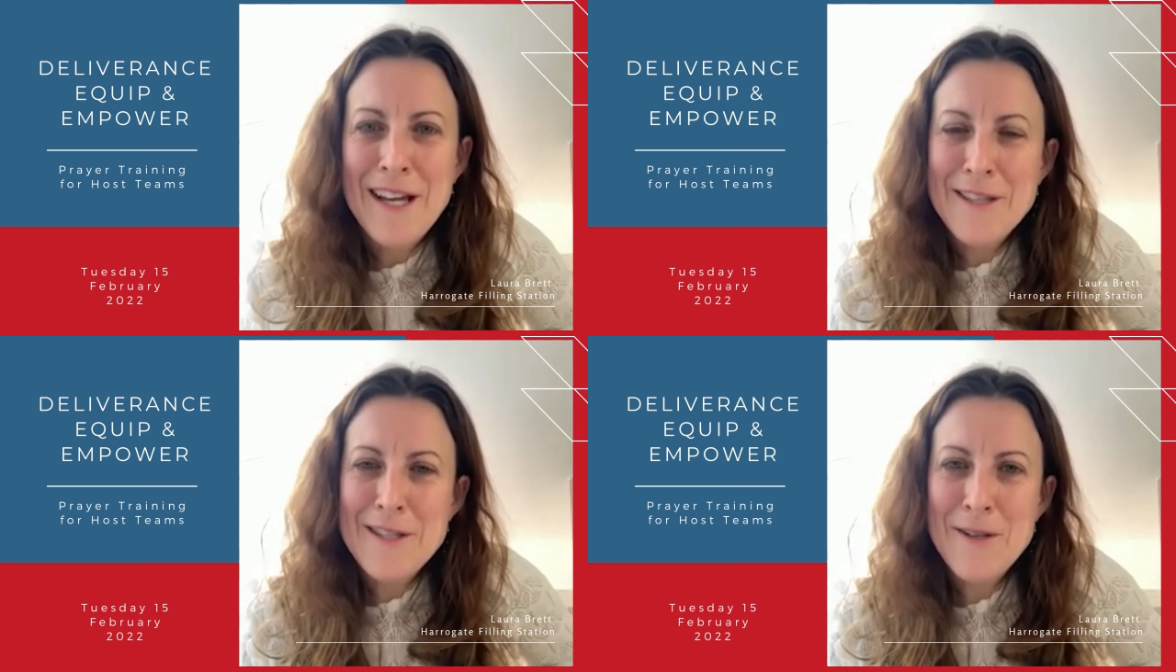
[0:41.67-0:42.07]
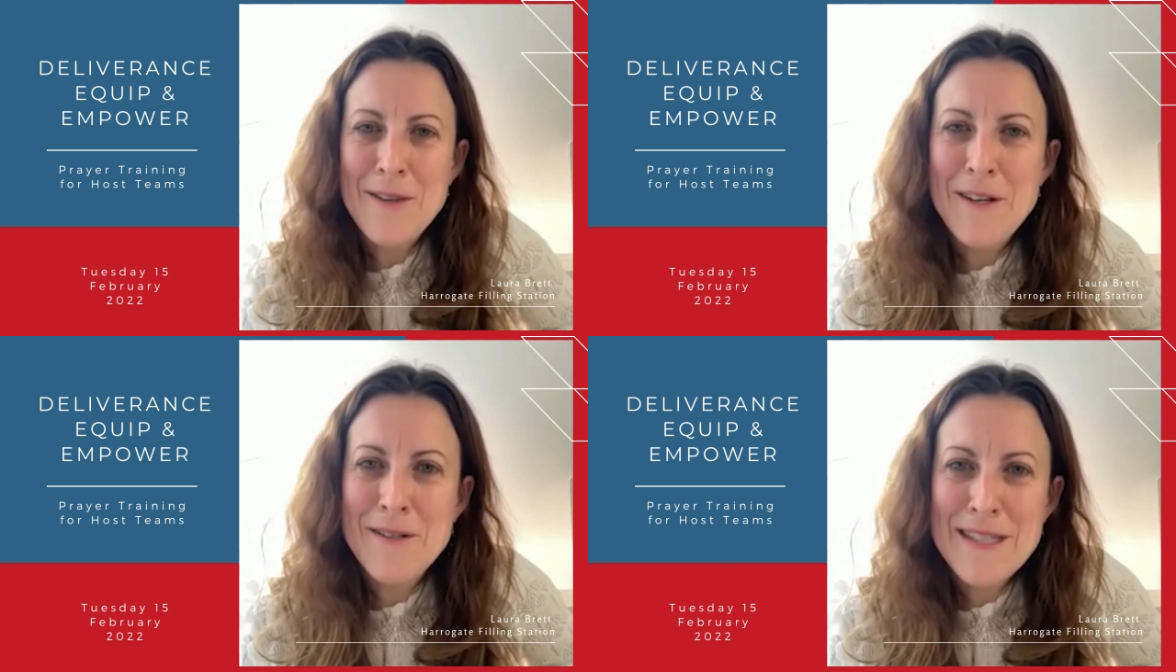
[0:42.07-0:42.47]
and
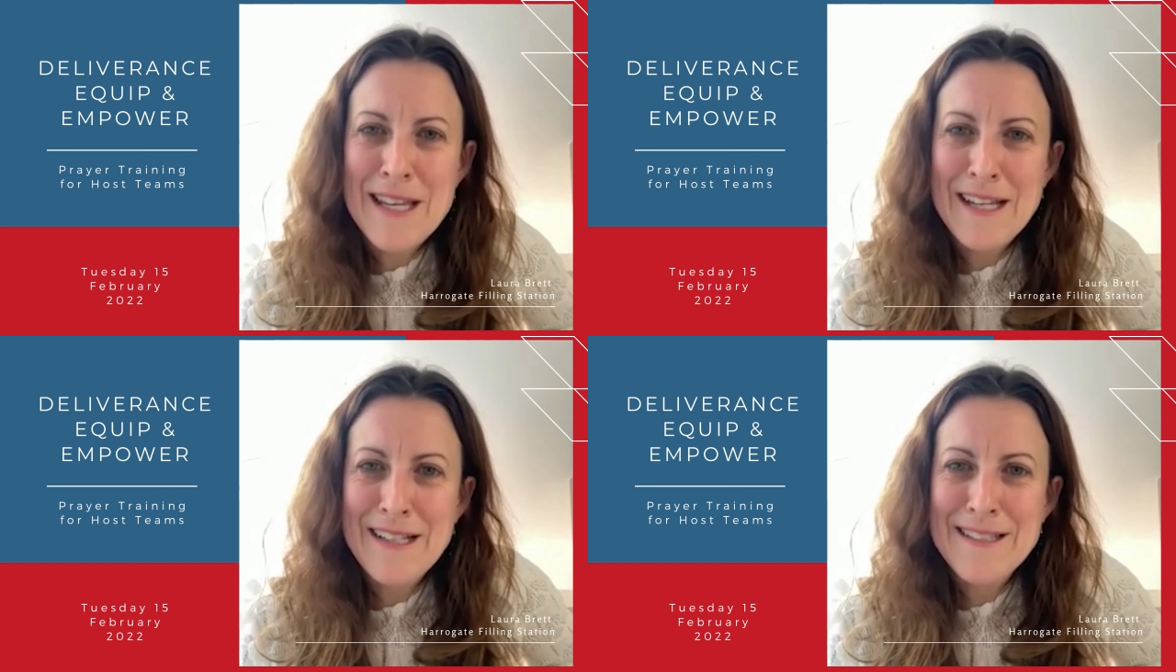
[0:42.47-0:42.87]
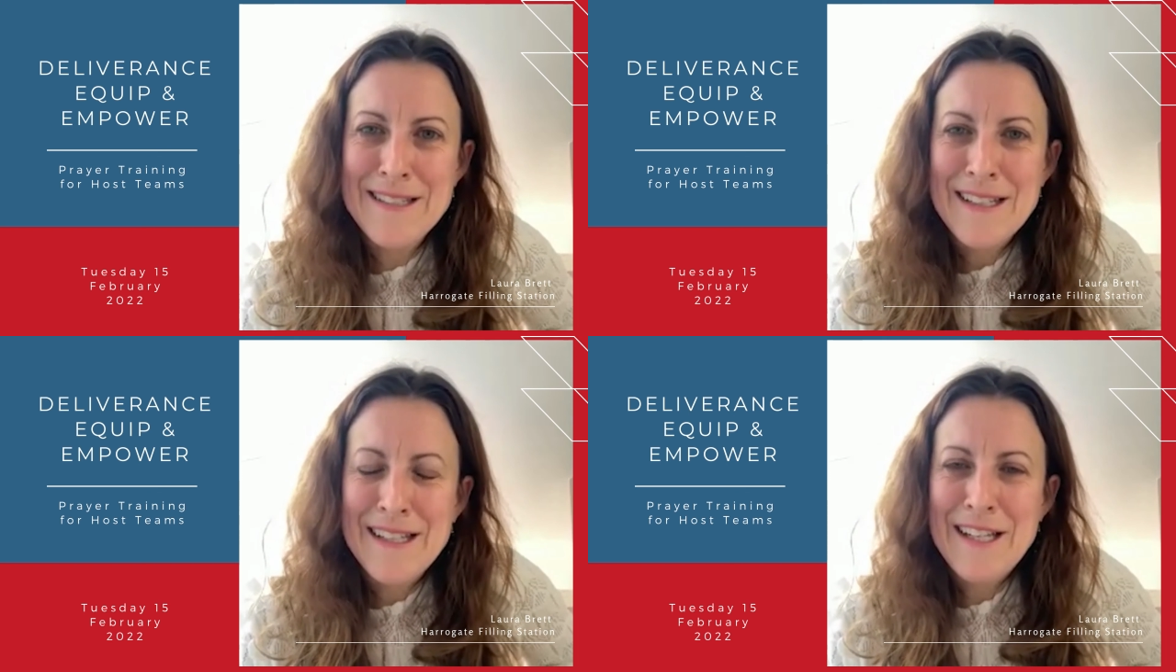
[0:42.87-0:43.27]
do those
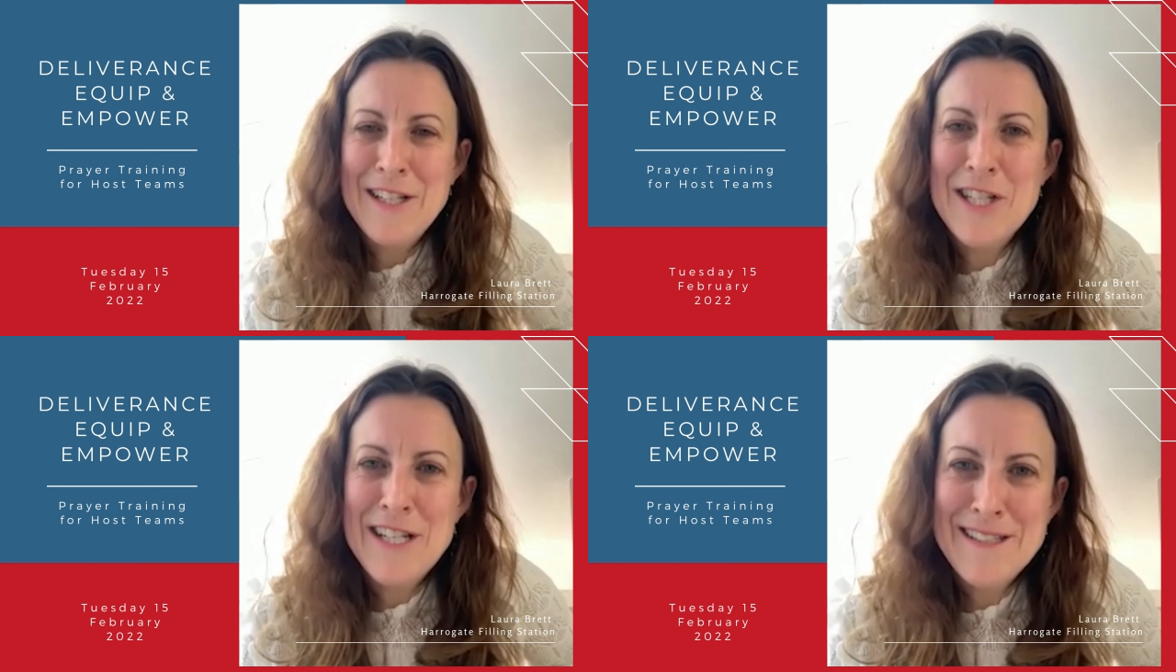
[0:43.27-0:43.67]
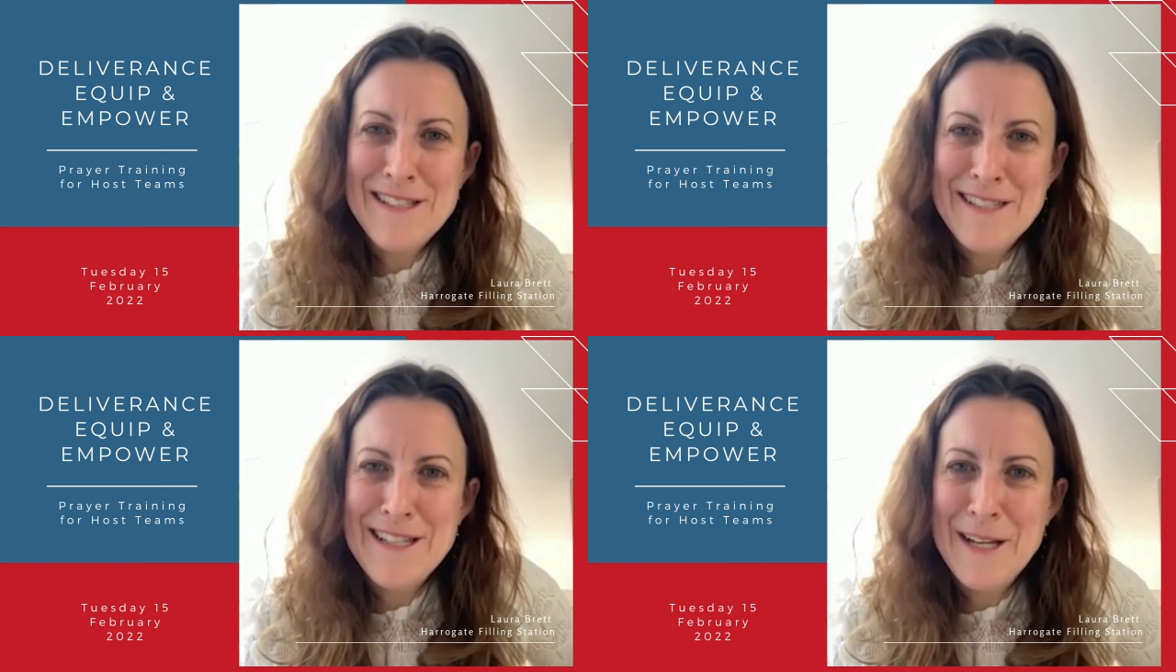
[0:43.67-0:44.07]
things in
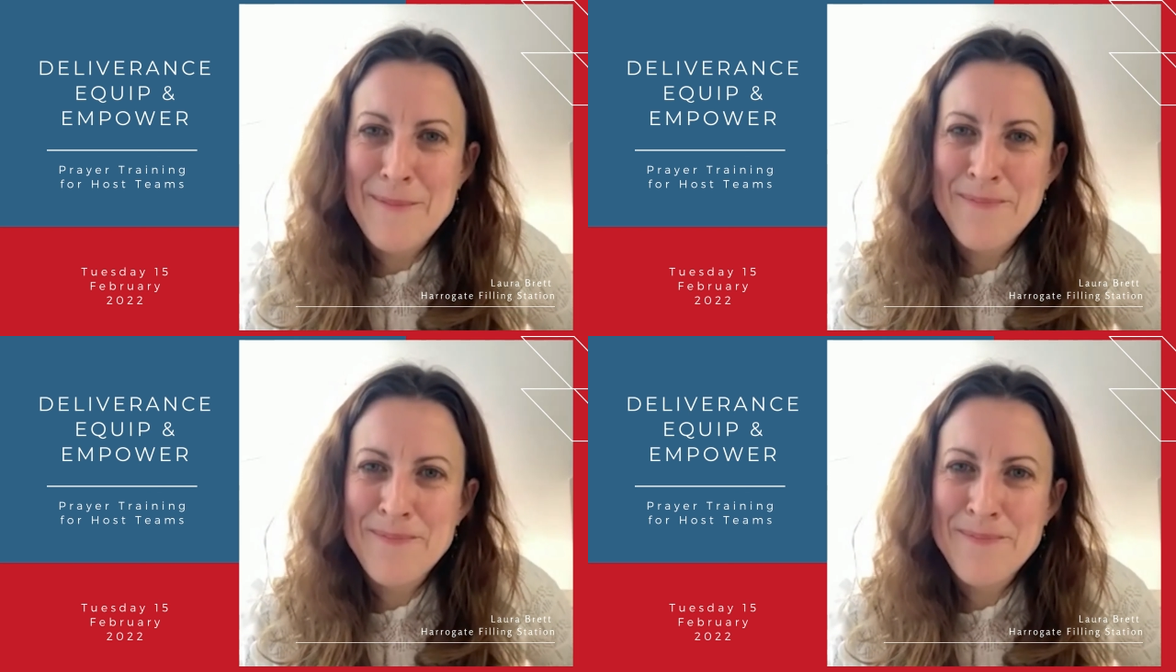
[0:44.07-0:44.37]
Jesus' name.